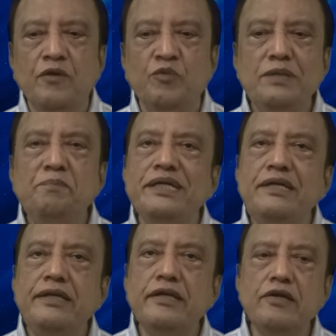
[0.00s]
One
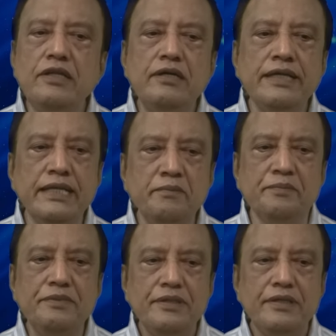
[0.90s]
particular
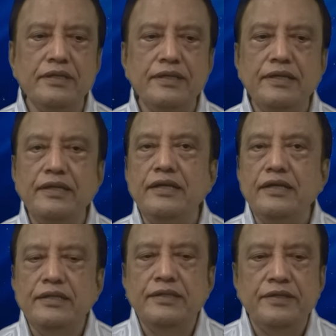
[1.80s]
hymn,
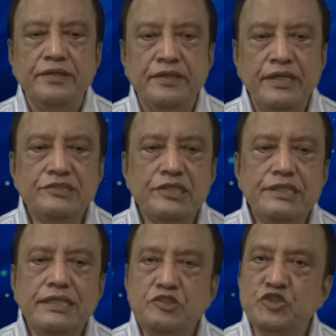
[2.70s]

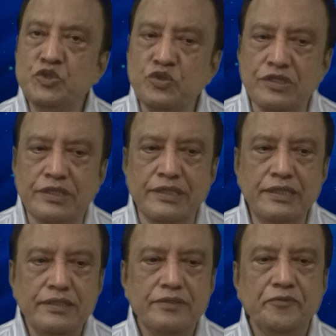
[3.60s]
Nasadiya
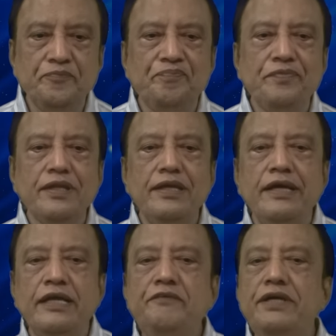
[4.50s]
Sukta,
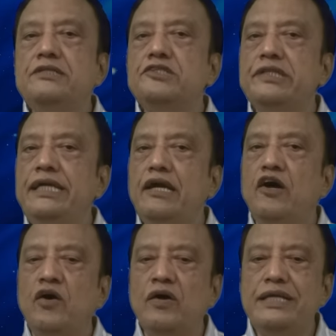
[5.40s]
reveals the
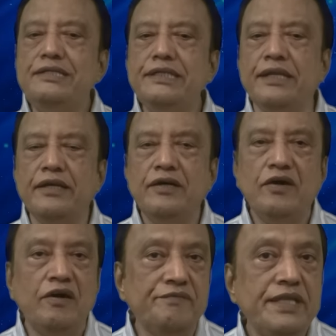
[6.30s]
origin
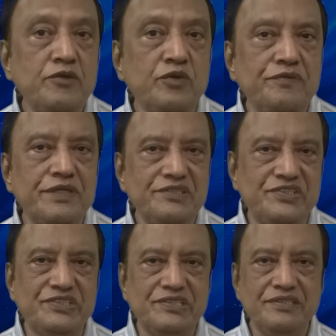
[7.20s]
of the
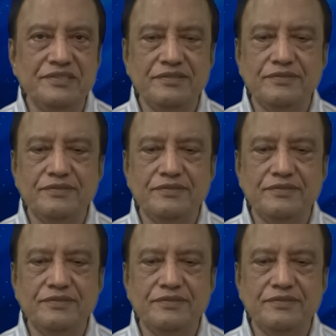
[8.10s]
universe,